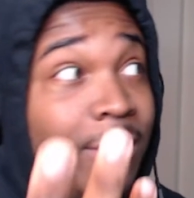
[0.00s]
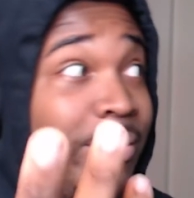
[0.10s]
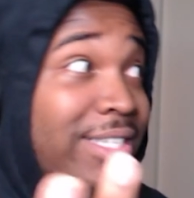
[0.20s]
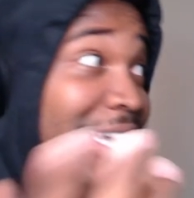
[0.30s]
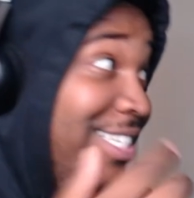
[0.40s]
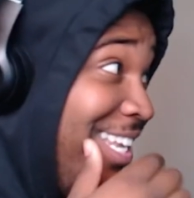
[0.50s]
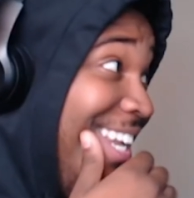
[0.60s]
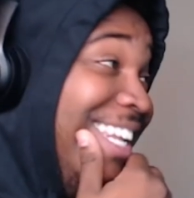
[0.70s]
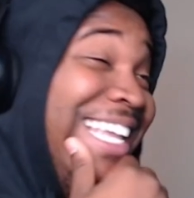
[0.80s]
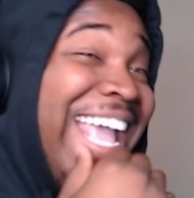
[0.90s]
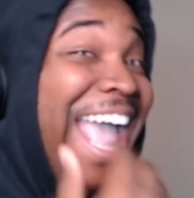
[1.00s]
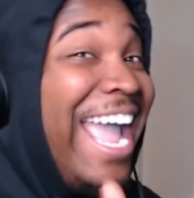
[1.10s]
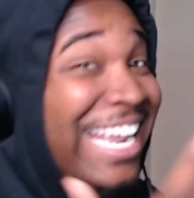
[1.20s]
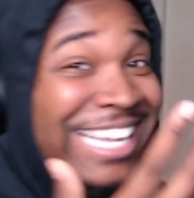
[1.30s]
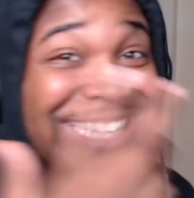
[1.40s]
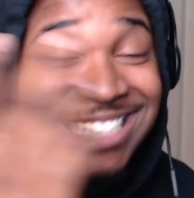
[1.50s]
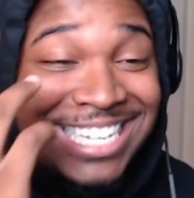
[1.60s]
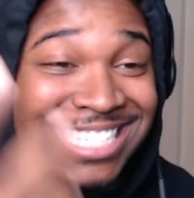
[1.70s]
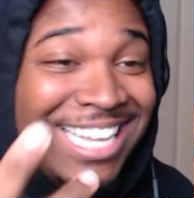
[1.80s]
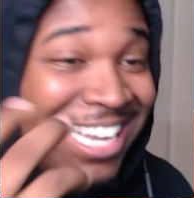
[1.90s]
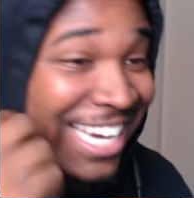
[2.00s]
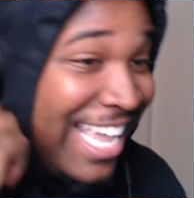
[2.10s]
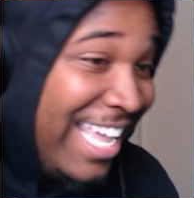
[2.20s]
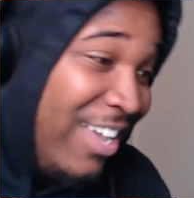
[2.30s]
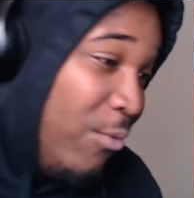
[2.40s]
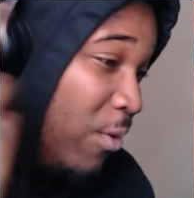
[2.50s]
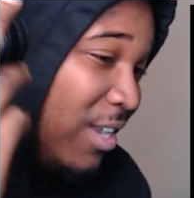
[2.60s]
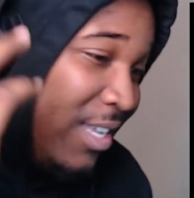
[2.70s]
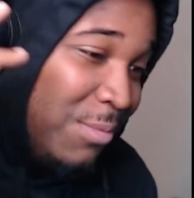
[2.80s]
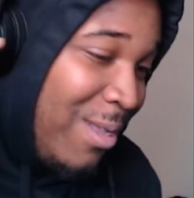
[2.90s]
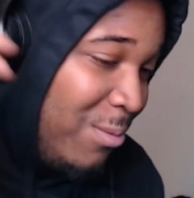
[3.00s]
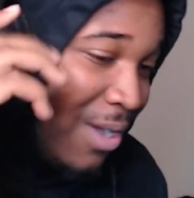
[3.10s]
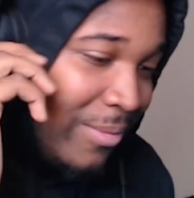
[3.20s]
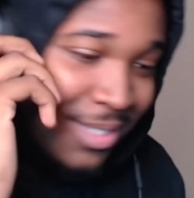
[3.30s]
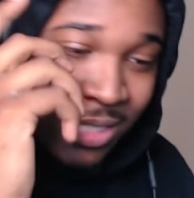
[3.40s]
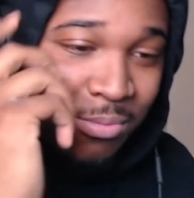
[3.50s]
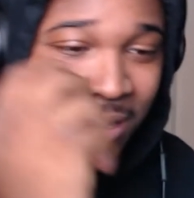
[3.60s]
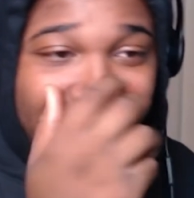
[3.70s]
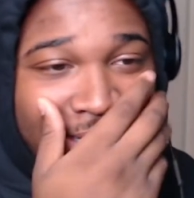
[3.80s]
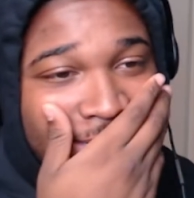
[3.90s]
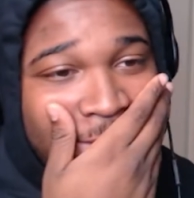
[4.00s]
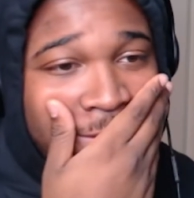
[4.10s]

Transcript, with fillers: potentially eight because they saying that one of his baby mamas is pregnant